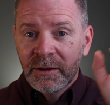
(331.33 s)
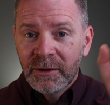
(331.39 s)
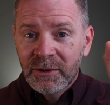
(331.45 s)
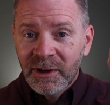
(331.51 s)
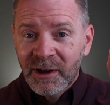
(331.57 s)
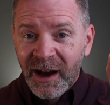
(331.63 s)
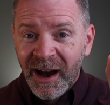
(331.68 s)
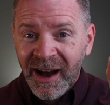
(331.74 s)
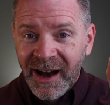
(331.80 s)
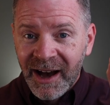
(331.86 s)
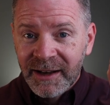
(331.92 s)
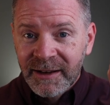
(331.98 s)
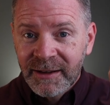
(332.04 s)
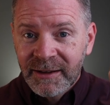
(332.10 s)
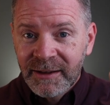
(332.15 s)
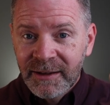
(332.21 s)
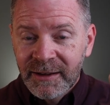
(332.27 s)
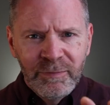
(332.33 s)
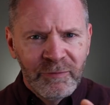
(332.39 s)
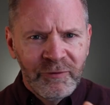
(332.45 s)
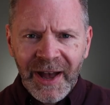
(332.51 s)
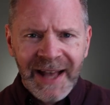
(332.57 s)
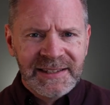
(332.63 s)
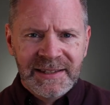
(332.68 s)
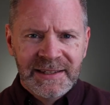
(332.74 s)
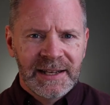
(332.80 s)
to God.
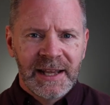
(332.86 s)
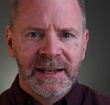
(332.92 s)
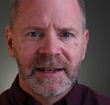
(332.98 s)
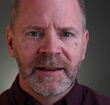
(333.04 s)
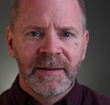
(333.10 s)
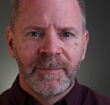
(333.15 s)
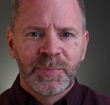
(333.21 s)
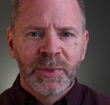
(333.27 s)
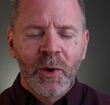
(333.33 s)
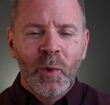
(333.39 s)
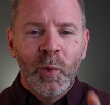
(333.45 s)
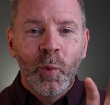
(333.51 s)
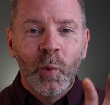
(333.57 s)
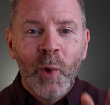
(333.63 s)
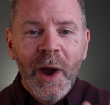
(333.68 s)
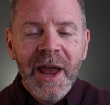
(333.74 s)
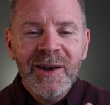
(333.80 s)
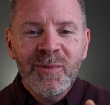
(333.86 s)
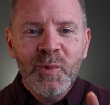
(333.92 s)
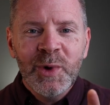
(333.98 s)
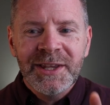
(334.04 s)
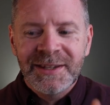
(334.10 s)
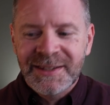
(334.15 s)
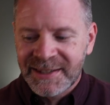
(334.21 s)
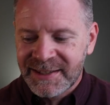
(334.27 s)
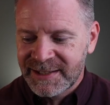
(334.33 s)
Fascinating. When
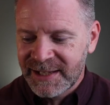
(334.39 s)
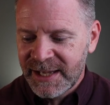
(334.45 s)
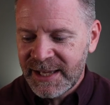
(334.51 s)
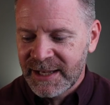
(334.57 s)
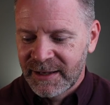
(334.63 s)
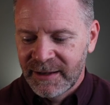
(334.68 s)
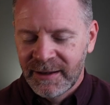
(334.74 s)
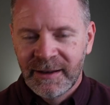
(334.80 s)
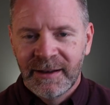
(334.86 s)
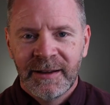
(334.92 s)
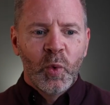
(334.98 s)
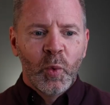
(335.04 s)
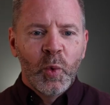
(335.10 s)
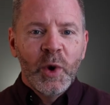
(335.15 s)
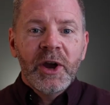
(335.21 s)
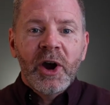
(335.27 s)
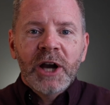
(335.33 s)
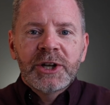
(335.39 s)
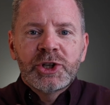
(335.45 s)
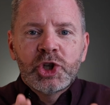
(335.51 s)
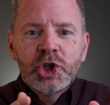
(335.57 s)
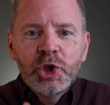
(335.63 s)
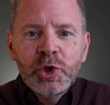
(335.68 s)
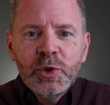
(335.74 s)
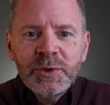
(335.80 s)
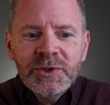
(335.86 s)
we sin, we are
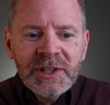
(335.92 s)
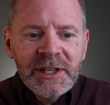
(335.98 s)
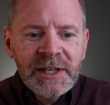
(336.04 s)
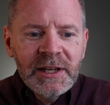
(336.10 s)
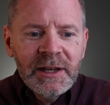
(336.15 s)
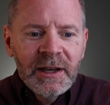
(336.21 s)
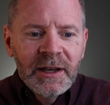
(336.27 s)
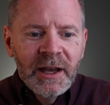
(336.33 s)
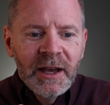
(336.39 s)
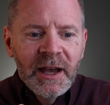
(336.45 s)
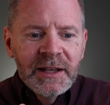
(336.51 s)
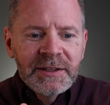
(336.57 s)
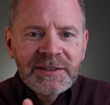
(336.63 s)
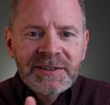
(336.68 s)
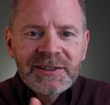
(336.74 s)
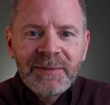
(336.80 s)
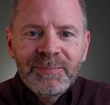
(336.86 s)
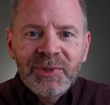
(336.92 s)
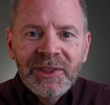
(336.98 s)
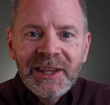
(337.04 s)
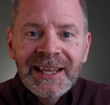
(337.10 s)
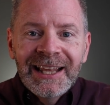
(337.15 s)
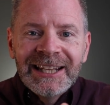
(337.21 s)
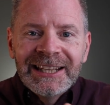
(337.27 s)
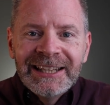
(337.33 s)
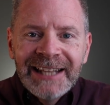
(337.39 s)
choosing
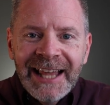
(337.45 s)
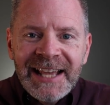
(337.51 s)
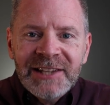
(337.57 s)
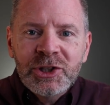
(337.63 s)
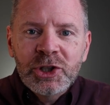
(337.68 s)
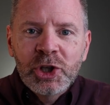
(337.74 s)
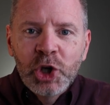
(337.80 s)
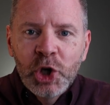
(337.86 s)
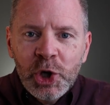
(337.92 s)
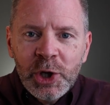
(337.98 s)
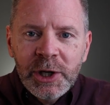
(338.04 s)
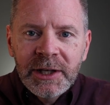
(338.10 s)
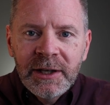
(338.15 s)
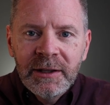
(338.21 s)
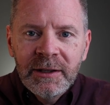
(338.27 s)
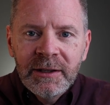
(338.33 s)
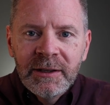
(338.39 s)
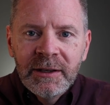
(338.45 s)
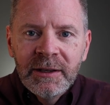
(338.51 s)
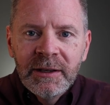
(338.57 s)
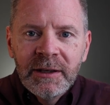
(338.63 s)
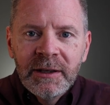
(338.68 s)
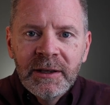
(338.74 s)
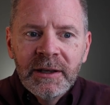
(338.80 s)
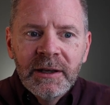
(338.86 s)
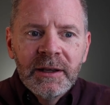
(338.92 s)
something less good
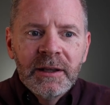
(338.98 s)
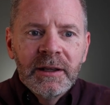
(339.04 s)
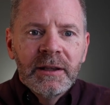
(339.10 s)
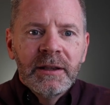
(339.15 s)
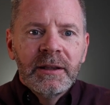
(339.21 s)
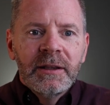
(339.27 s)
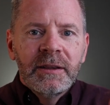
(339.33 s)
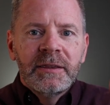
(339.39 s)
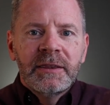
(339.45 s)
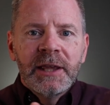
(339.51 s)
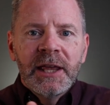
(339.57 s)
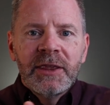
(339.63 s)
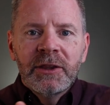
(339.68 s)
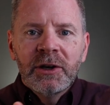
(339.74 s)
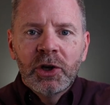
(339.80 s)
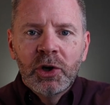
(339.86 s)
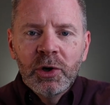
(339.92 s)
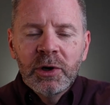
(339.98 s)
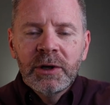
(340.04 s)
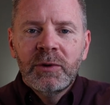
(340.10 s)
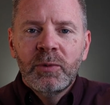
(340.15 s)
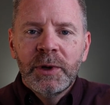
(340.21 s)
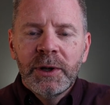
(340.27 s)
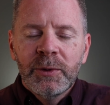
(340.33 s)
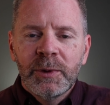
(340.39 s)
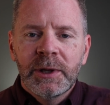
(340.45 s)
than the good
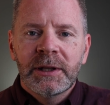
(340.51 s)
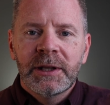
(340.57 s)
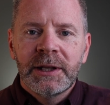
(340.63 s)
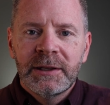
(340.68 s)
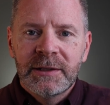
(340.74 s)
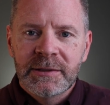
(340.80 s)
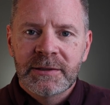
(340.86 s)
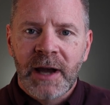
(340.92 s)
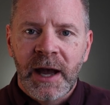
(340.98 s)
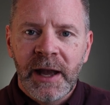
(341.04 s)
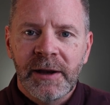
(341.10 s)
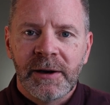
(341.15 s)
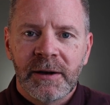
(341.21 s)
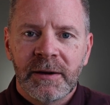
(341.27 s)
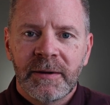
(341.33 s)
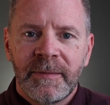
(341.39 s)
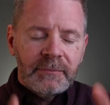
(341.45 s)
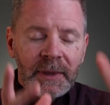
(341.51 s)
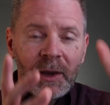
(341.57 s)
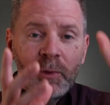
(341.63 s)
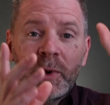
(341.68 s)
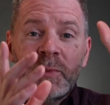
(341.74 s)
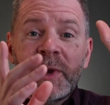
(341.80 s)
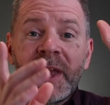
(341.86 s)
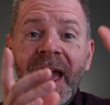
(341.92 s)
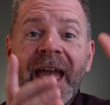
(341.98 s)
we really desire.
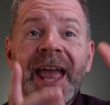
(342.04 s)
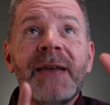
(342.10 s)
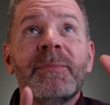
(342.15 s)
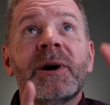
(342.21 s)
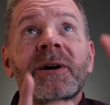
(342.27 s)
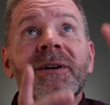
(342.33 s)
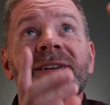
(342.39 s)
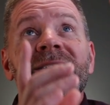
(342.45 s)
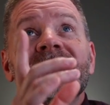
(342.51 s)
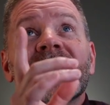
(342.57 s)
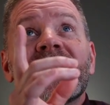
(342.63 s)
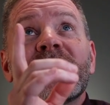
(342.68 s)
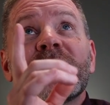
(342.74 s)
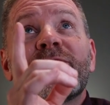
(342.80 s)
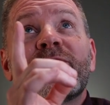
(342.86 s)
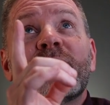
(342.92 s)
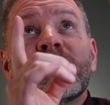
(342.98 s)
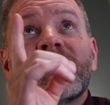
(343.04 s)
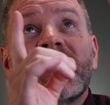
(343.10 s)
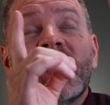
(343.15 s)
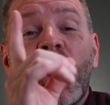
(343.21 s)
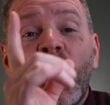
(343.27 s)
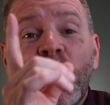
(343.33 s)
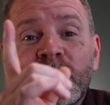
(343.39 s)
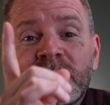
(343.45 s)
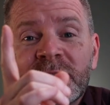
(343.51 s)
When we aim our desire for the
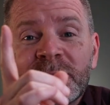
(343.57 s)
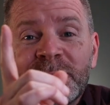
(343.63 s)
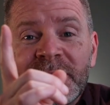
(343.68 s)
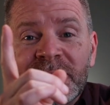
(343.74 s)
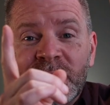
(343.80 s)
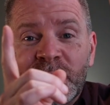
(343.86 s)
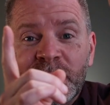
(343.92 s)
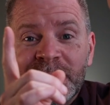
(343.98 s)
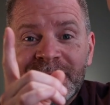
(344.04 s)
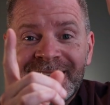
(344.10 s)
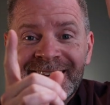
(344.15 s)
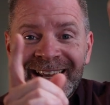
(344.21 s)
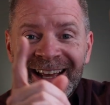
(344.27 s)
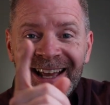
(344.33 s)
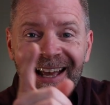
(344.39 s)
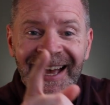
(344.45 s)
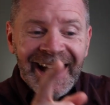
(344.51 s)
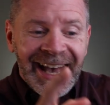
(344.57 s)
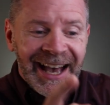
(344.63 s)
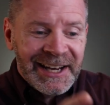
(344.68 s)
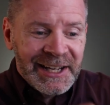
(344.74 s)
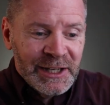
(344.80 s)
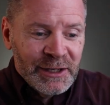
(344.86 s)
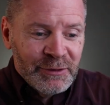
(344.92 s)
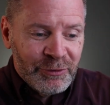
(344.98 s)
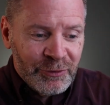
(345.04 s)
ultimate good at
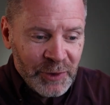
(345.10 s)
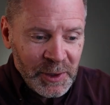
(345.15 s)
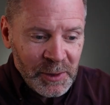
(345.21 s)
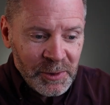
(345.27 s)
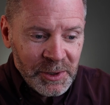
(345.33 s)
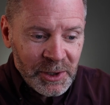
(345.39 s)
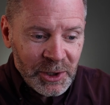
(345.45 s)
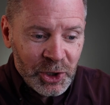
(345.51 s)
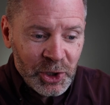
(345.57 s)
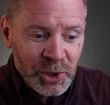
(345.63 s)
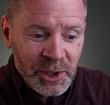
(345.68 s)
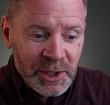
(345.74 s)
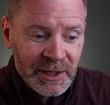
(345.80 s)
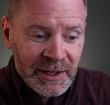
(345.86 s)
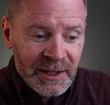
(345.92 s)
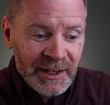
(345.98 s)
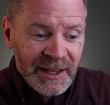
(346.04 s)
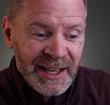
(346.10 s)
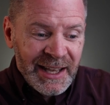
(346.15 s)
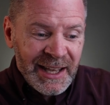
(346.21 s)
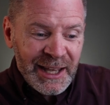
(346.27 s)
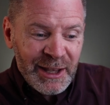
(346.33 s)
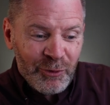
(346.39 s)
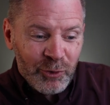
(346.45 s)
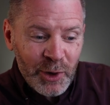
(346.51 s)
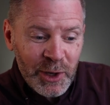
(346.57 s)
an inferior good,
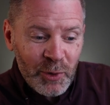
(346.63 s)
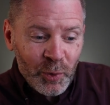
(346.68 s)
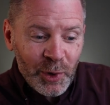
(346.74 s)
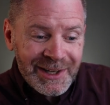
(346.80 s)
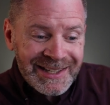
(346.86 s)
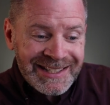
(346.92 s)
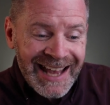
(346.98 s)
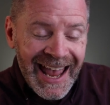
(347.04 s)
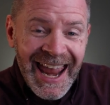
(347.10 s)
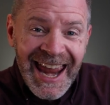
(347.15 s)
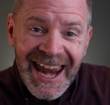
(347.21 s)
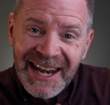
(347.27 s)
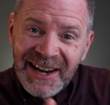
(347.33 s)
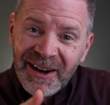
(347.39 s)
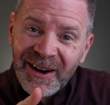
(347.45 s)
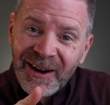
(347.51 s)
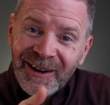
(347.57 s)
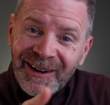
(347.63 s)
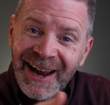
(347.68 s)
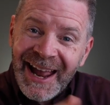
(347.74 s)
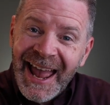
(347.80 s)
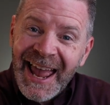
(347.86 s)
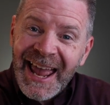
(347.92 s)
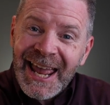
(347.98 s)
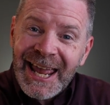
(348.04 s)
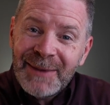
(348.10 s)
if we retain our
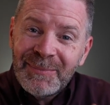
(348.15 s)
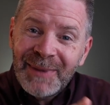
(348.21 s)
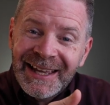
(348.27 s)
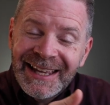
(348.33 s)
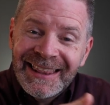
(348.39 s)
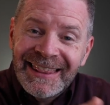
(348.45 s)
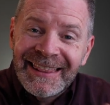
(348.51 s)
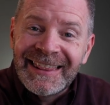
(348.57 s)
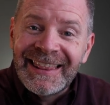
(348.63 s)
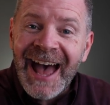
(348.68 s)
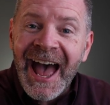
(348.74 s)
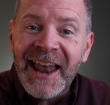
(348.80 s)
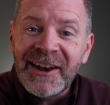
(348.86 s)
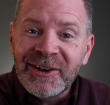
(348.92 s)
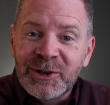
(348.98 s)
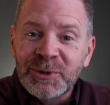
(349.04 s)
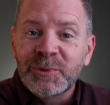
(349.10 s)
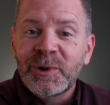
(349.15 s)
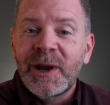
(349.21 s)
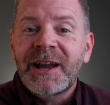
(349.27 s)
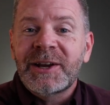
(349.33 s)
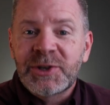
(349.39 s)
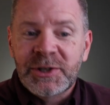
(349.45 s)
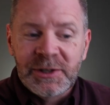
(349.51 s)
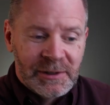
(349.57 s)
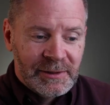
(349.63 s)
aim in that
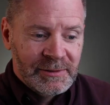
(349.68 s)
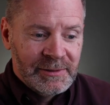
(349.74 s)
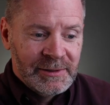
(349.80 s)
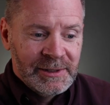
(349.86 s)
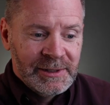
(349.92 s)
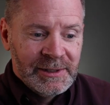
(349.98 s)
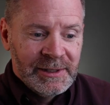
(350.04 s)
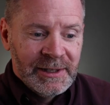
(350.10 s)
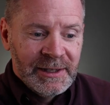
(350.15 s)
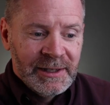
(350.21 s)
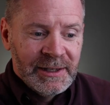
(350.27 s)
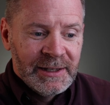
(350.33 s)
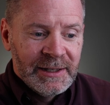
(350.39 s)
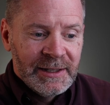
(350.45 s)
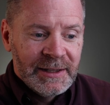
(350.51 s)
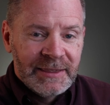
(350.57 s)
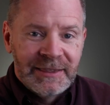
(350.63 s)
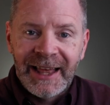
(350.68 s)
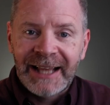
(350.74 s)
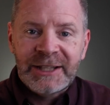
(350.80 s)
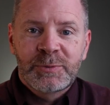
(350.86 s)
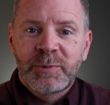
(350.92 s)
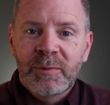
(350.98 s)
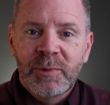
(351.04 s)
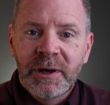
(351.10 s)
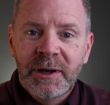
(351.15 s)
direction,
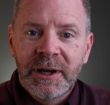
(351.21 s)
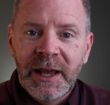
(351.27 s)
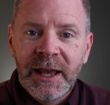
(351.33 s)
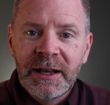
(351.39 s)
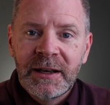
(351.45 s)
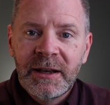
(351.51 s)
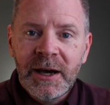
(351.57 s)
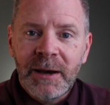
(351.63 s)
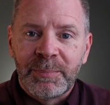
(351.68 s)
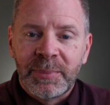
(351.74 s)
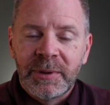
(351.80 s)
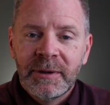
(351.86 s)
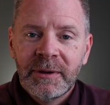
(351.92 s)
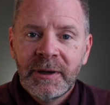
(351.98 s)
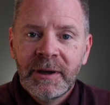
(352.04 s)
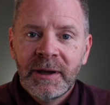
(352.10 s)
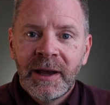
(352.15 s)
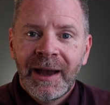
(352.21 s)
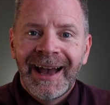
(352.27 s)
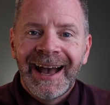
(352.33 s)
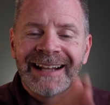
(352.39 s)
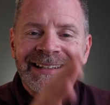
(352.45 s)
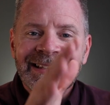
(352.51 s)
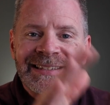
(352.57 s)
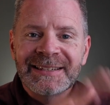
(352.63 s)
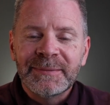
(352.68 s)
that's where we're going to end up
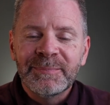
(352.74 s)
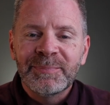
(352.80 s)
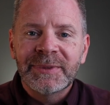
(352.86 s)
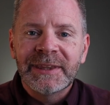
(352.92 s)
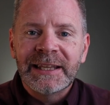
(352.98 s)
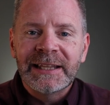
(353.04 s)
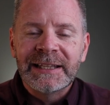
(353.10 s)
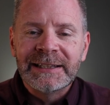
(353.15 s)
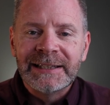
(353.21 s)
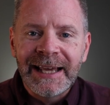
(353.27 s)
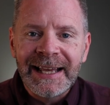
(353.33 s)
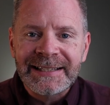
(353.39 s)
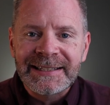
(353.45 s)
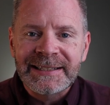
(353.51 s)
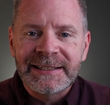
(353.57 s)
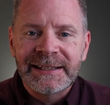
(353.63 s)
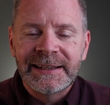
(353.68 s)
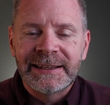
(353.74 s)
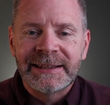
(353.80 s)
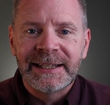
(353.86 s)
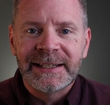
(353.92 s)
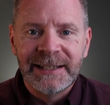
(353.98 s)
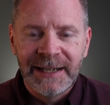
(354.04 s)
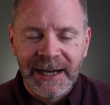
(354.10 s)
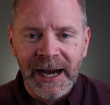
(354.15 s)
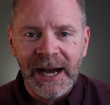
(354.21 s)
at something less
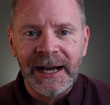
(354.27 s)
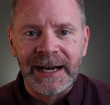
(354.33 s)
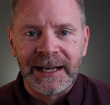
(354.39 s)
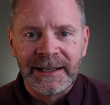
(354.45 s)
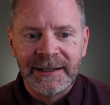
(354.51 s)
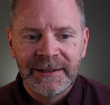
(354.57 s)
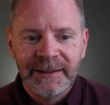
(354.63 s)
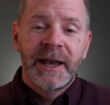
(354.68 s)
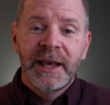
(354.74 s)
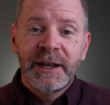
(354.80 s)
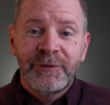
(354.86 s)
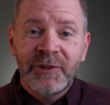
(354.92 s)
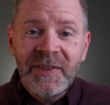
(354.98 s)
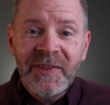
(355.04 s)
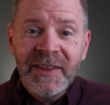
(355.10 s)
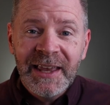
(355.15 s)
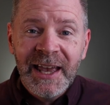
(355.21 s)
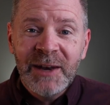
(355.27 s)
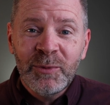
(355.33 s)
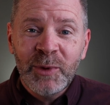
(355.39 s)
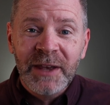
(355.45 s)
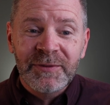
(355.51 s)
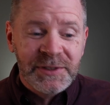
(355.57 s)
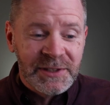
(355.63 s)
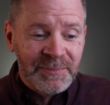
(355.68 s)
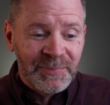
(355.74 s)
than God. And if in the end we
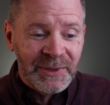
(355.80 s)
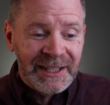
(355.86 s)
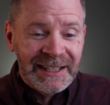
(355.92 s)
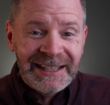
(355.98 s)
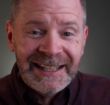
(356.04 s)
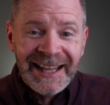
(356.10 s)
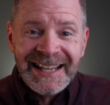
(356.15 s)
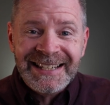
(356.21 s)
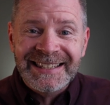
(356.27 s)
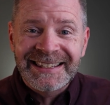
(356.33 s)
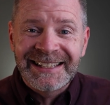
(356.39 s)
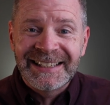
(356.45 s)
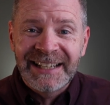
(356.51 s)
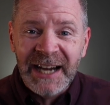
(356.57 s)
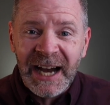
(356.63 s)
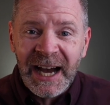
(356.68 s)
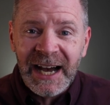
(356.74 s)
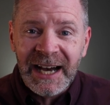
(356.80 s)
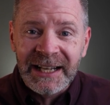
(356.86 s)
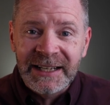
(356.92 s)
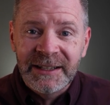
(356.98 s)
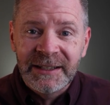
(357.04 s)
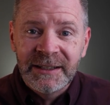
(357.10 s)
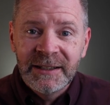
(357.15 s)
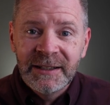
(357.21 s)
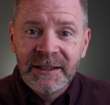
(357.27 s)
have something less than
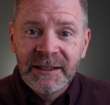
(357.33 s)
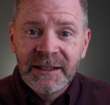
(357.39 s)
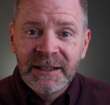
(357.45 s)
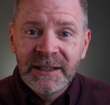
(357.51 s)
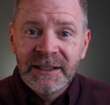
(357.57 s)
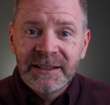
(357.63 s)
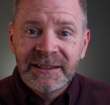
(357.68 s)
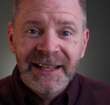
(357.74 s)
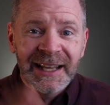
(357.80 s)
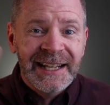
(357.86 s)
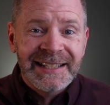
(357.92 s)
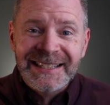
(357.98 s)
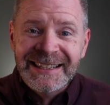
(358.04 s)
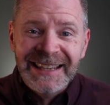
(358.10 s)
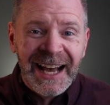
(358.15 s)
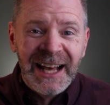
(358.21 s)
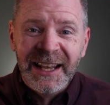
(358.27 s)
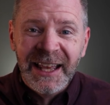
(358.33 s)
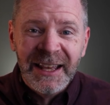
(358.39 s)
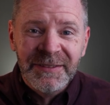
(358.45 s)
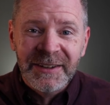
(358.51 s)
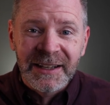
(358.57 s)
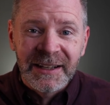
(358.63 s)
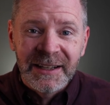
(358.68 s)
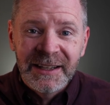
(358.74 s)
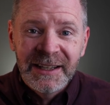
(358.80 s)
God, then it's not
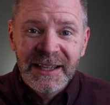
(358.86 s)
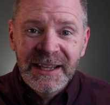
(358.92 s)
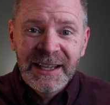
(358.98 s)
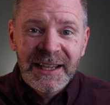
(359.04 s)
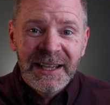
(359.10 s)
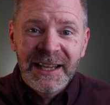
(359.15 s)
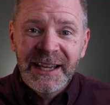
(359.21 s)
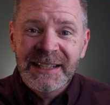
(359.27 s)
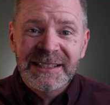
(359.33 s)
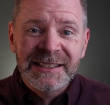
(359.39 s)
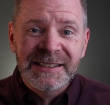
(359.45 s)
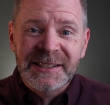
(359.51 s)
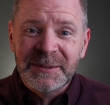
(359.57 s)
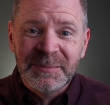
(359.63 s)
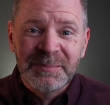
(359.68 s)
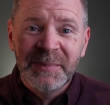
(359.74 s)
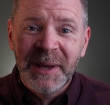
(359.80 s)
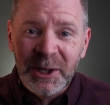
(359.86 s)
heaven, it's something